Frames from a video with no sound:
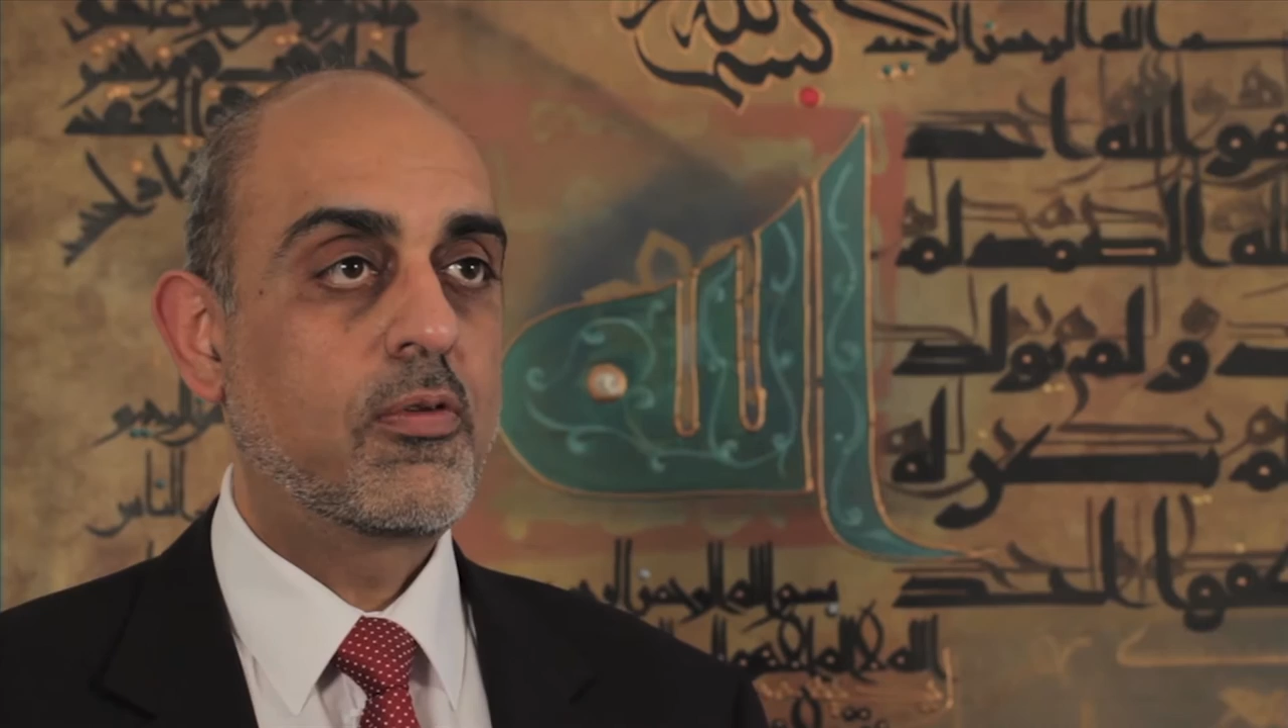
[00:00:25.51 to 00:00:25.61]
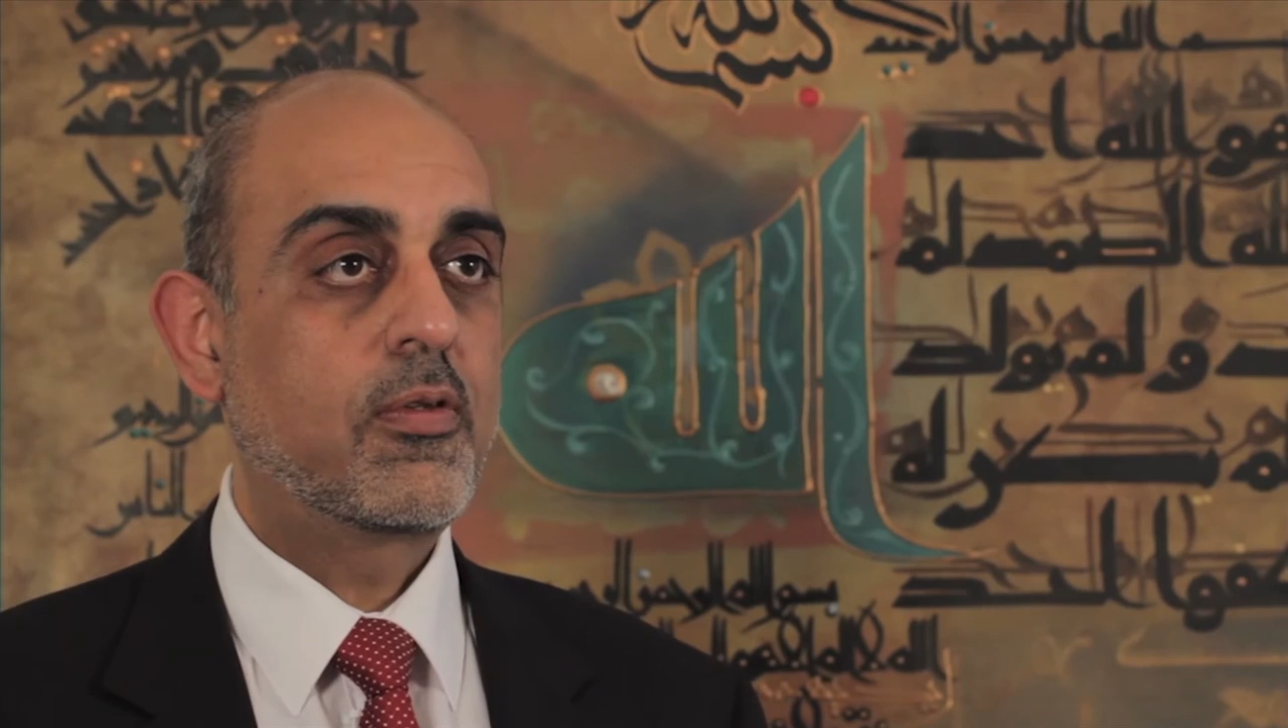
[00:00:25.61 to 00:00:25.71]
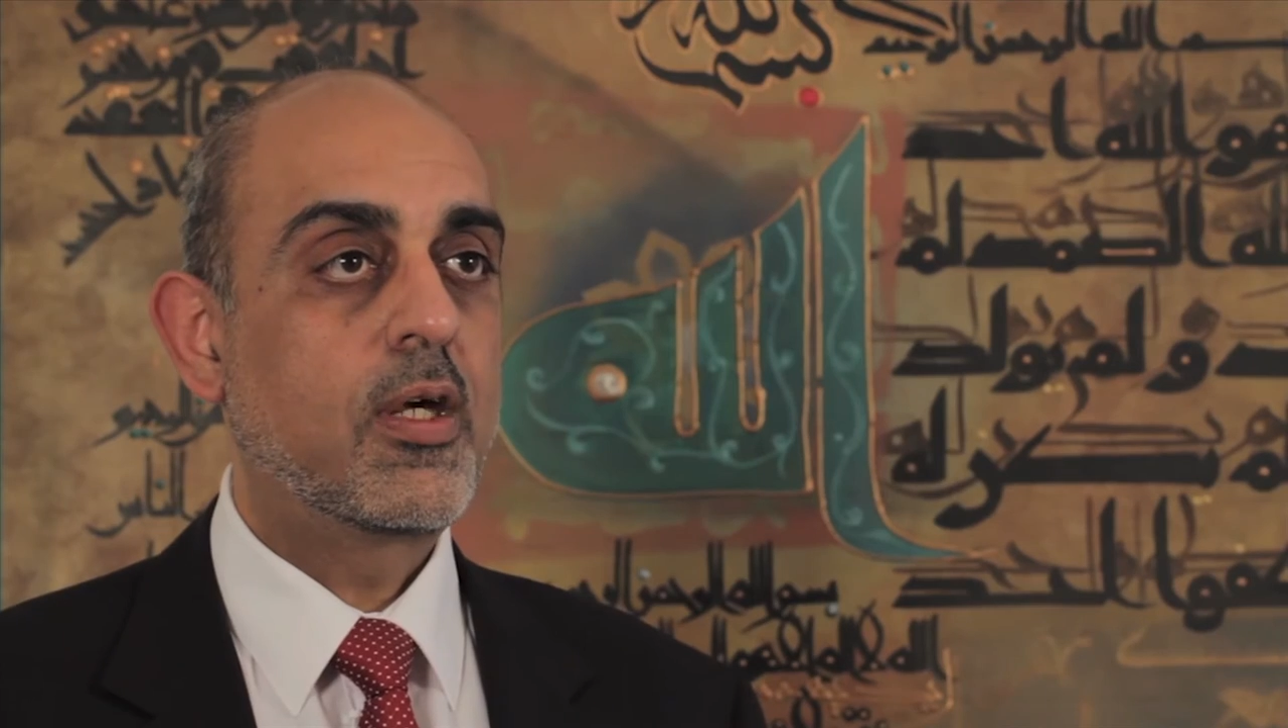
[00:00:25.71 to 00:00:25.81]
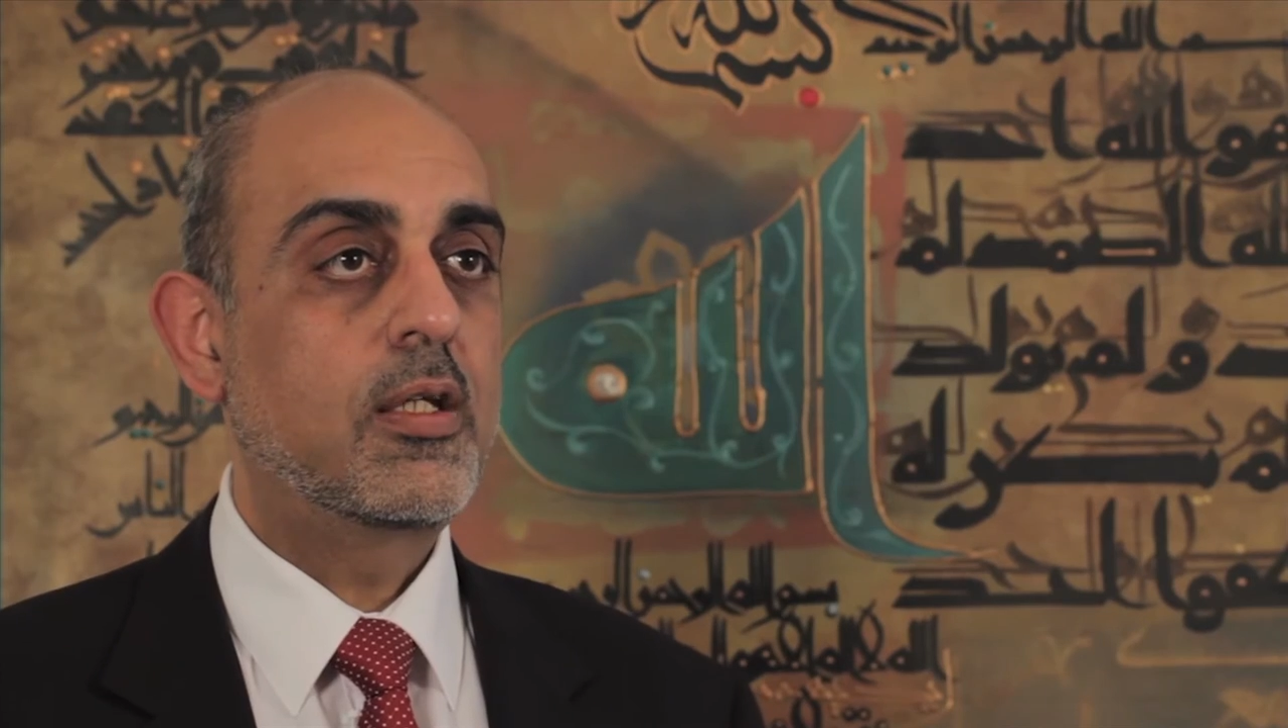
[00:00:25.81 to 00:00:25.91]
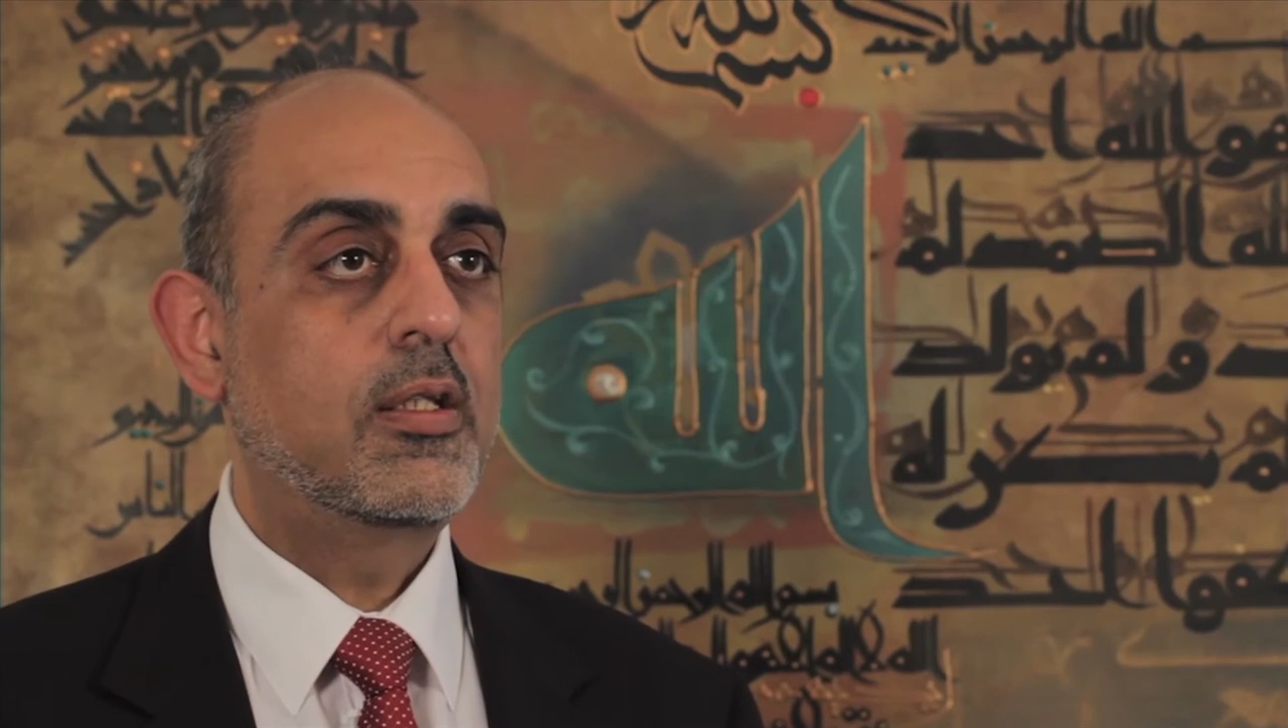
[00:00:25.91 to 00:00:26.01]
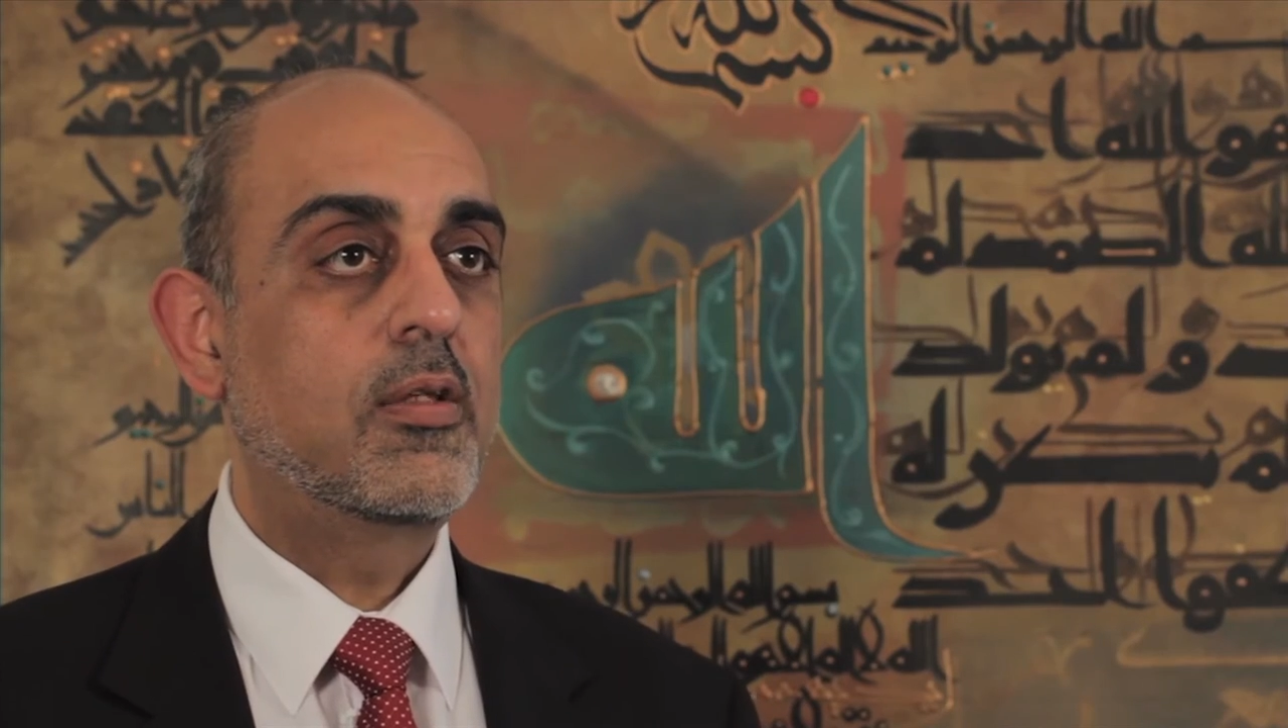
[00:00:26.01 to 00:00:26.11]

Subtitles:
society